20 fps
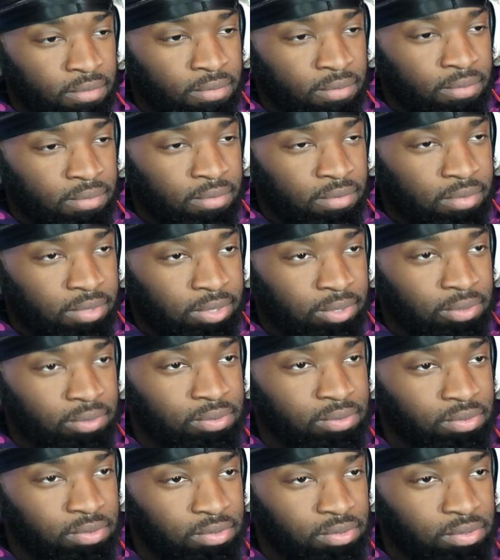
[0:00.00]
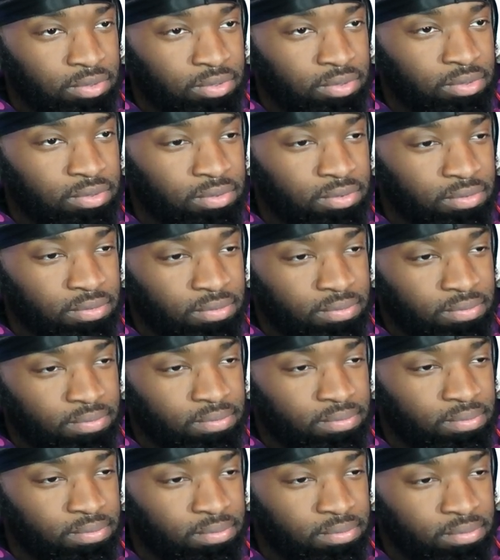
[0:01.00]
And I told them kids straight up,
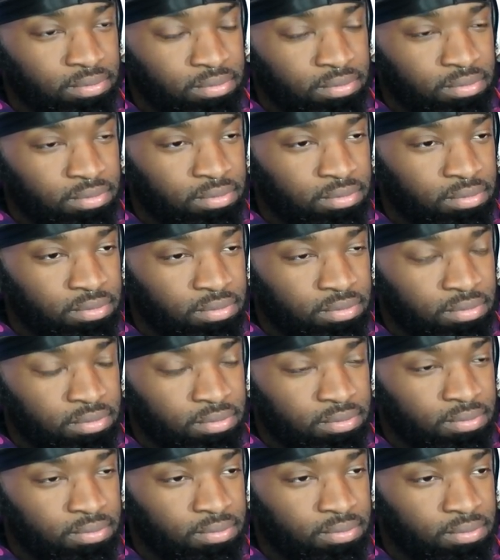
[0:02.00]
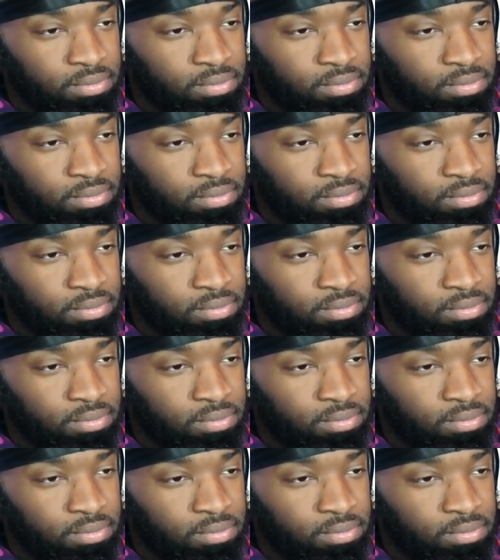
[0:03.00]
if you guys are serious